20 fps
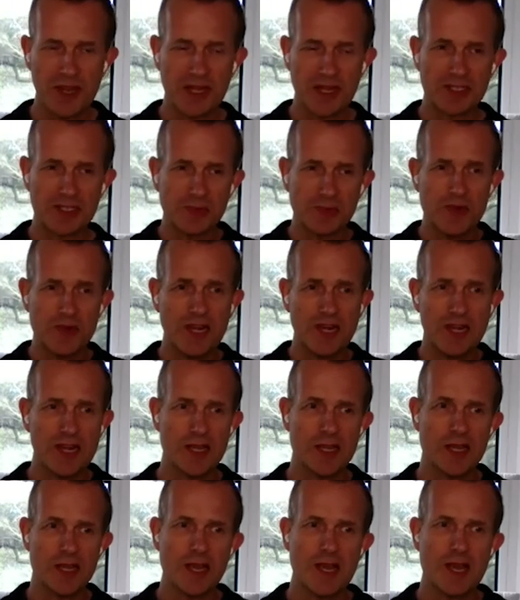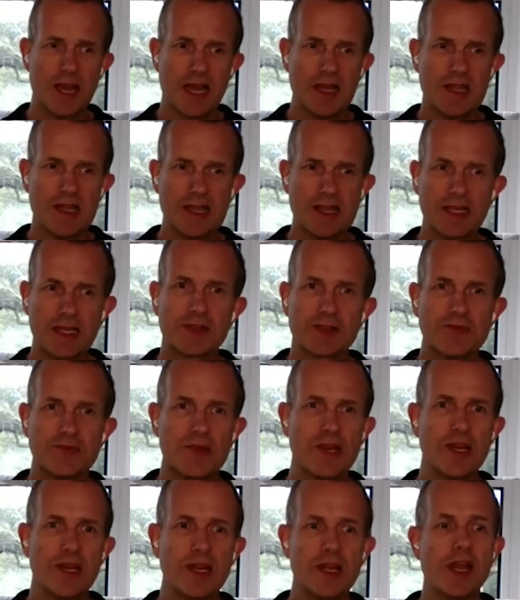So I think that's a really, I think
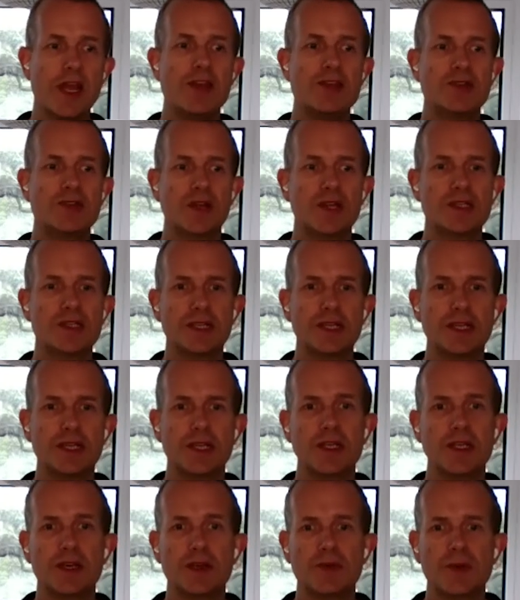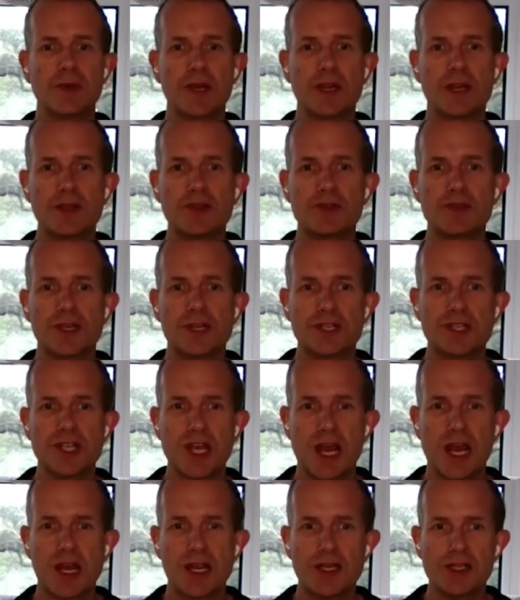that's a really interesting, a really
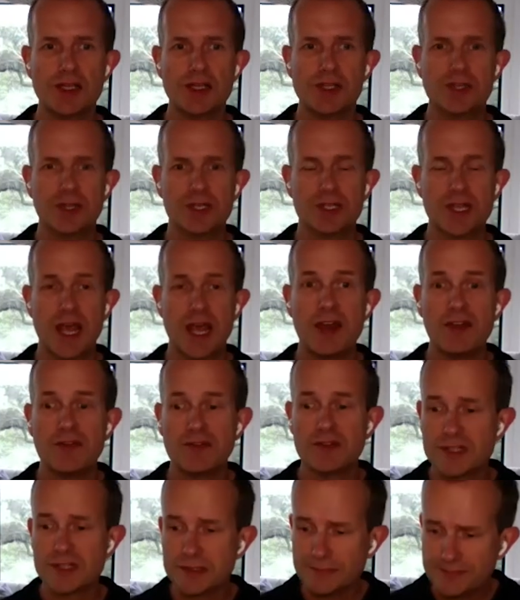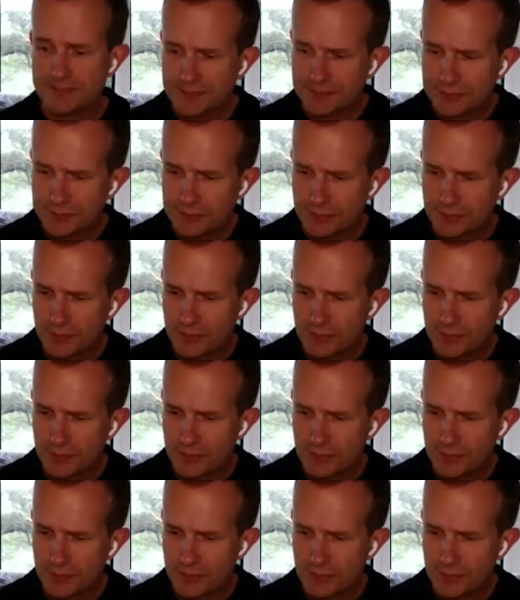interesting challenge that's ahead of us.